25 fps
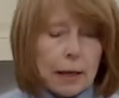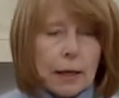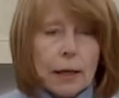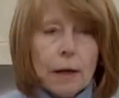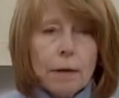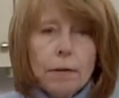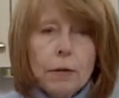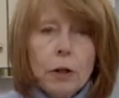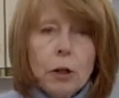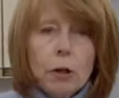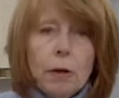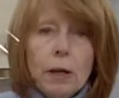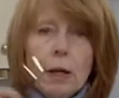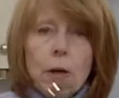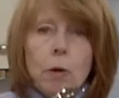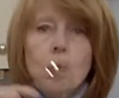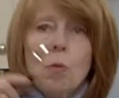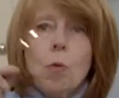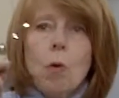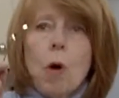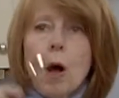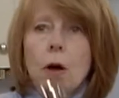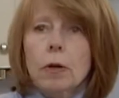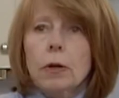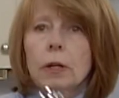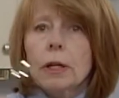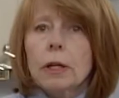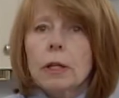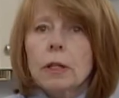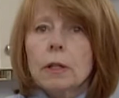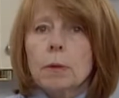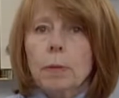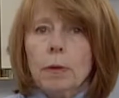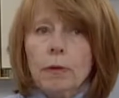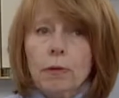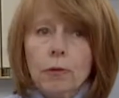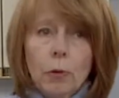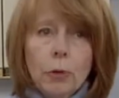If you eat walnuts
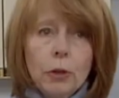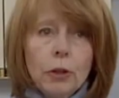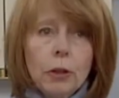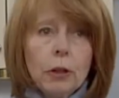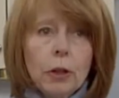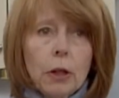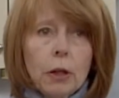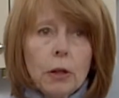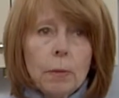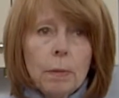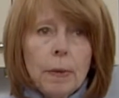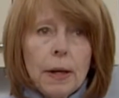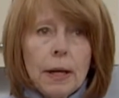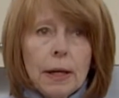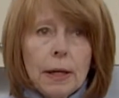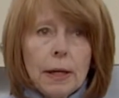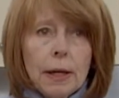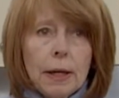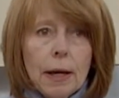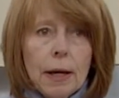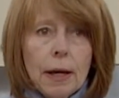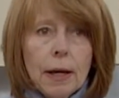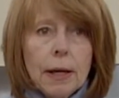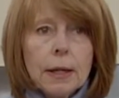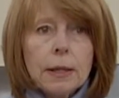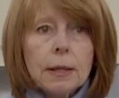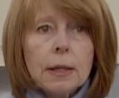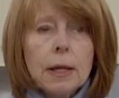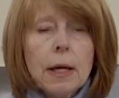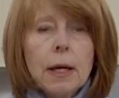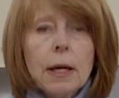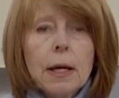before you go to bed at night,